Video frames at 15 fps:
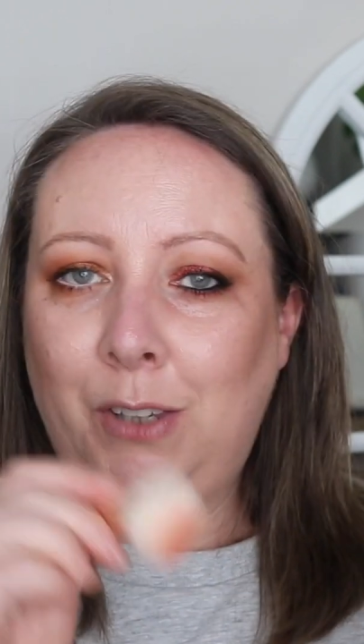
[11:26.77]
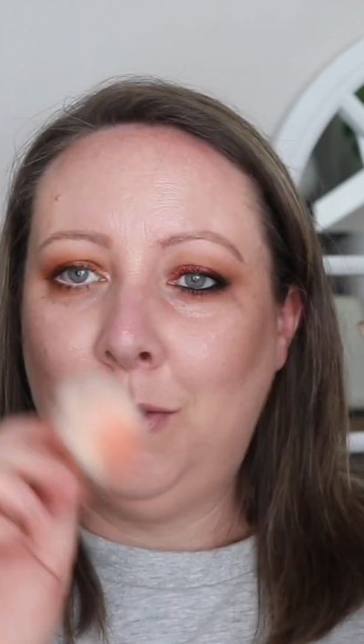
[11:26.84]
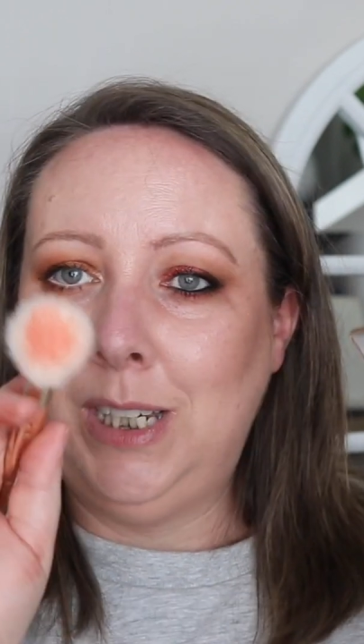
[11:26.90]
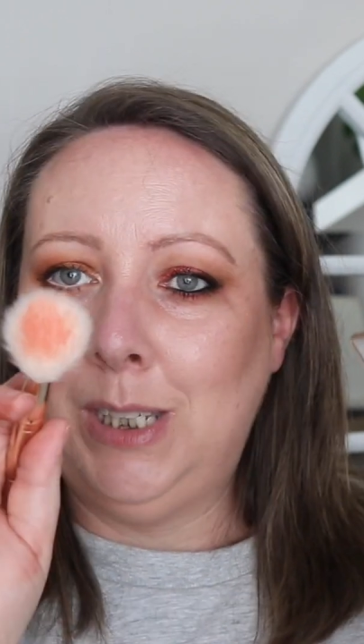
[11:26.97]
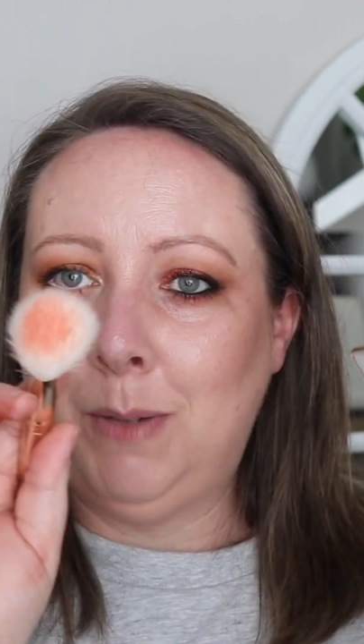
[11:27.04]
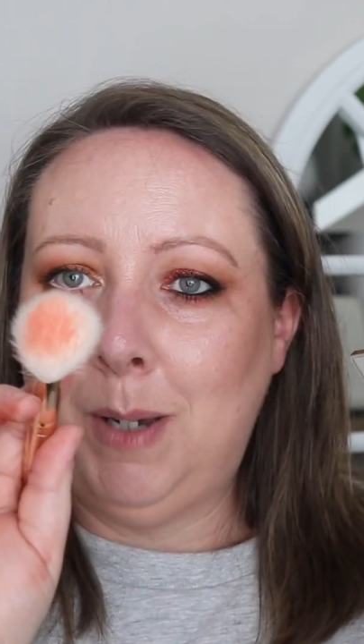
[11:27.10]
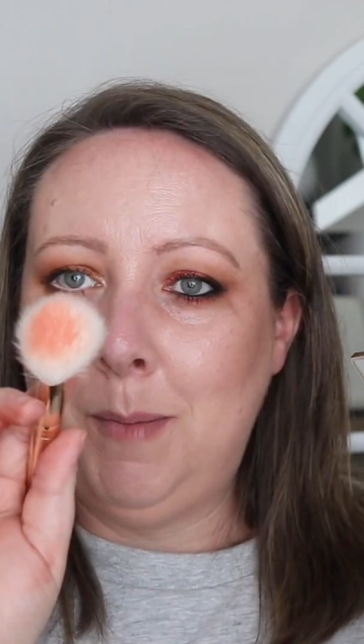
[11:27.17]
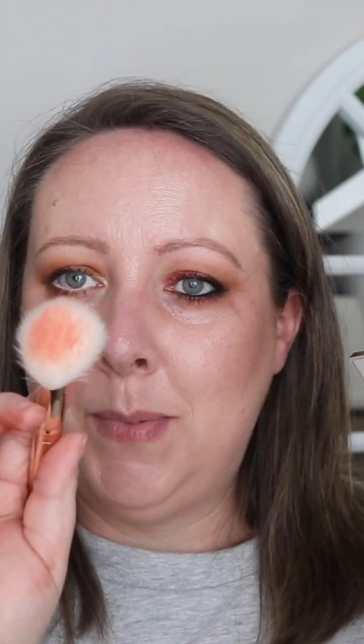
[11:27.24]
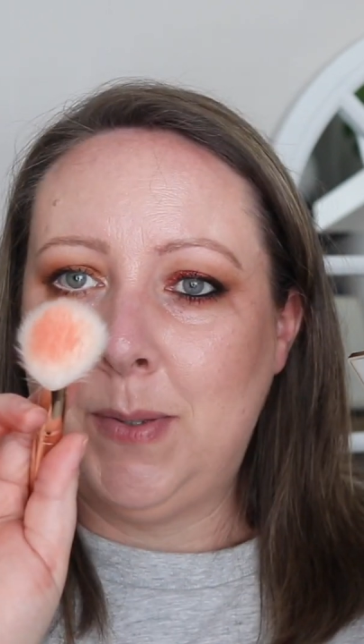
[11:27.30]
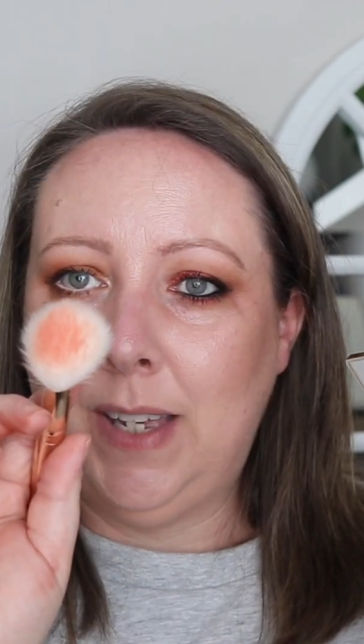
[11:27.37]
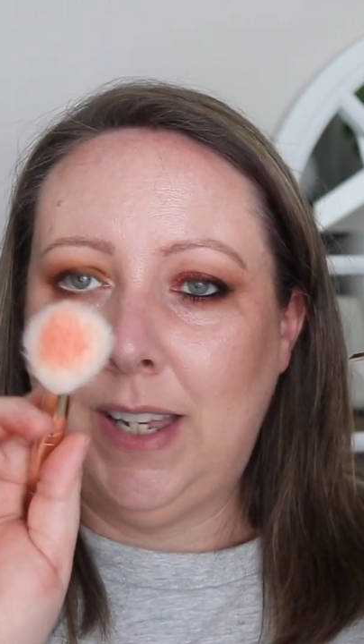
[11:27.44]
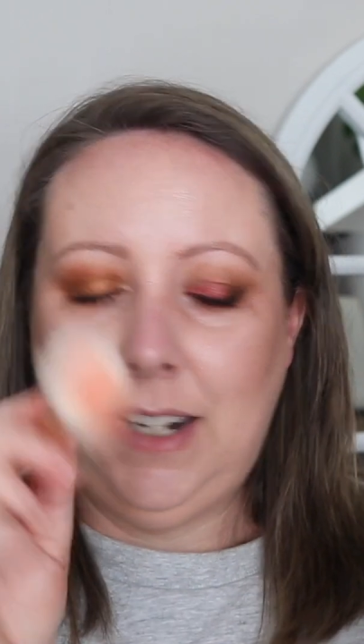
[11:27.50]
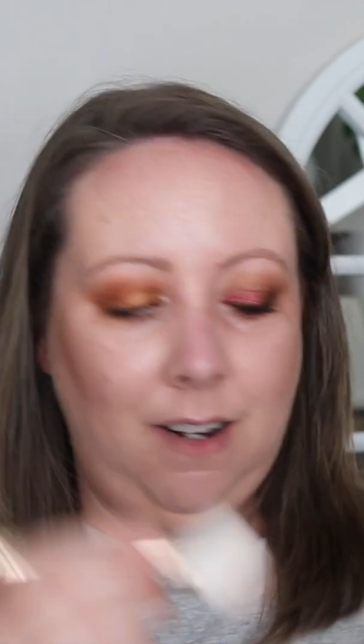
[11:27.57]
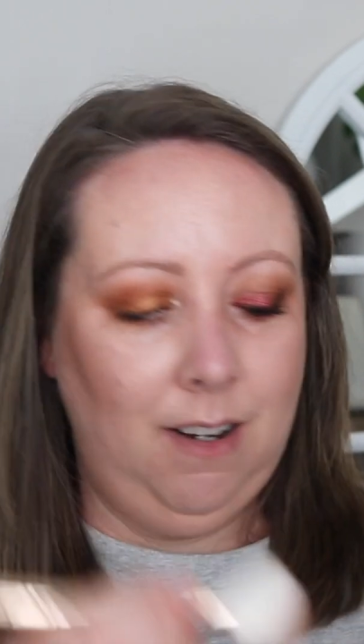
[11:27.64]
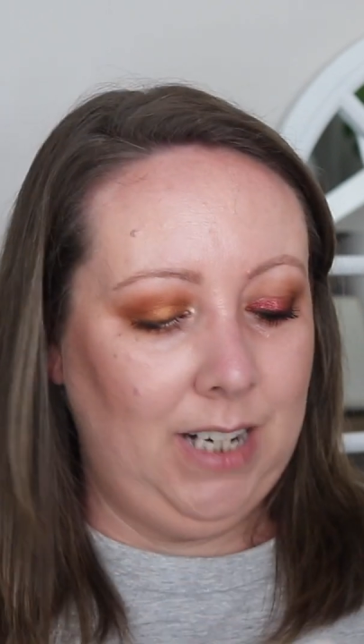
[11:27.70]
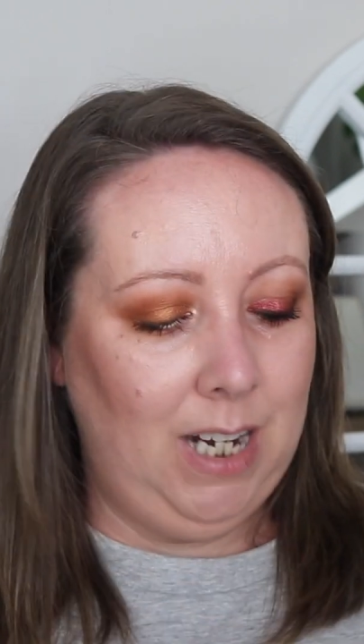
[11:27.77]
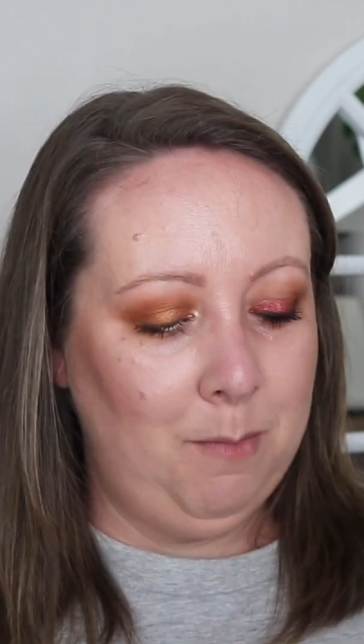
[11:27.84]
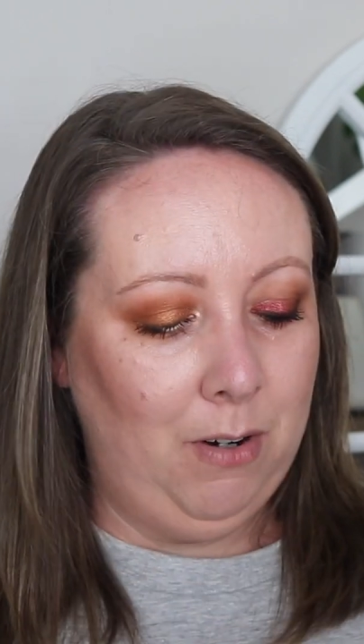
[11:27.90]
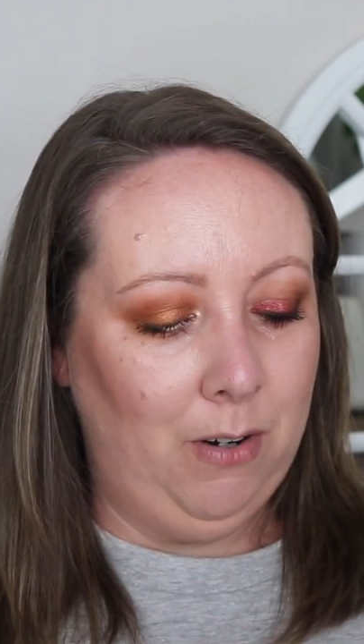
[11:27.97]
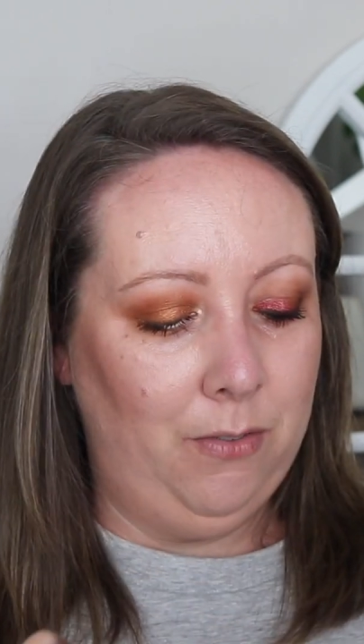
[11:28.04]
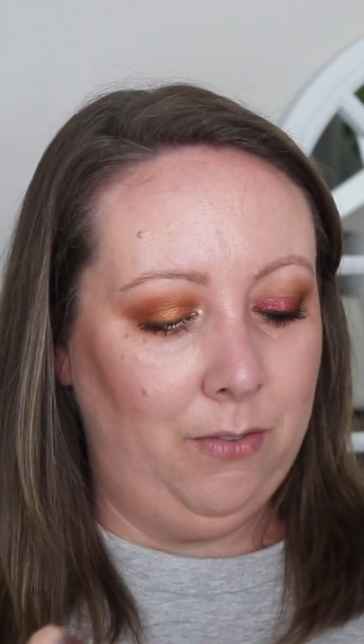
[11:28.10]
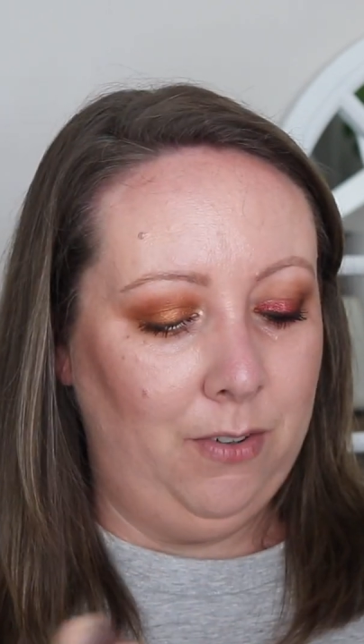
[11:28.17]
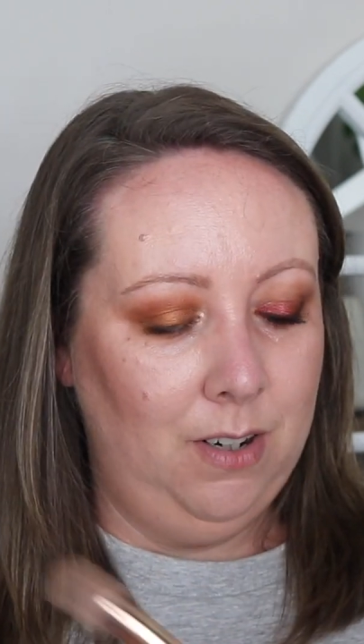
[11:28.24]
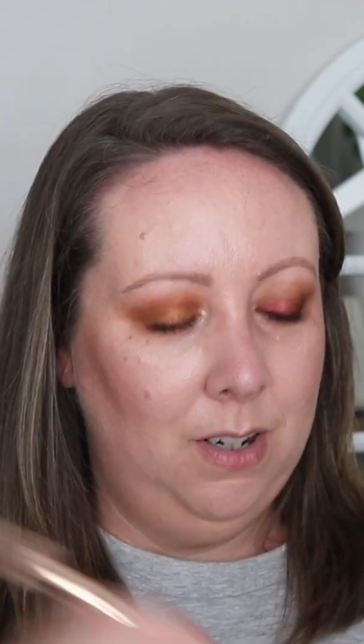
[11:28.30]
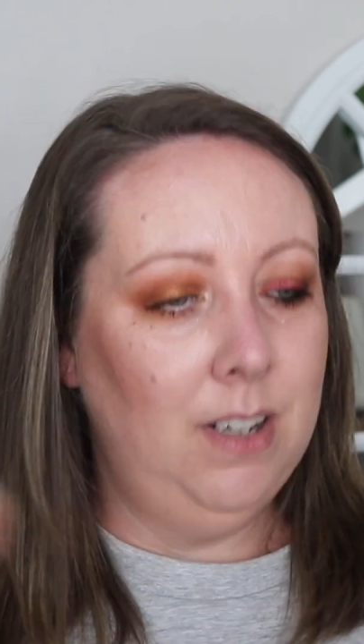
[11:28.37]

three swipes and a lot came off.